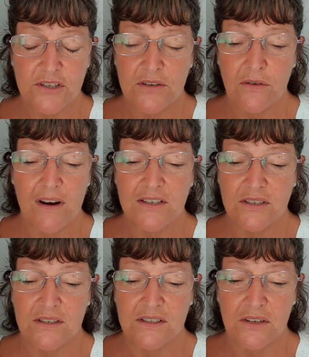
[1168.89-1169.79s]

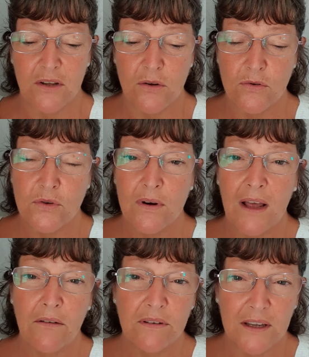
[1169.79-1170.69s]
generations to those who
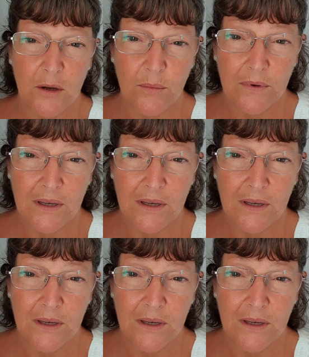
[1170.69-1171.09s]
love him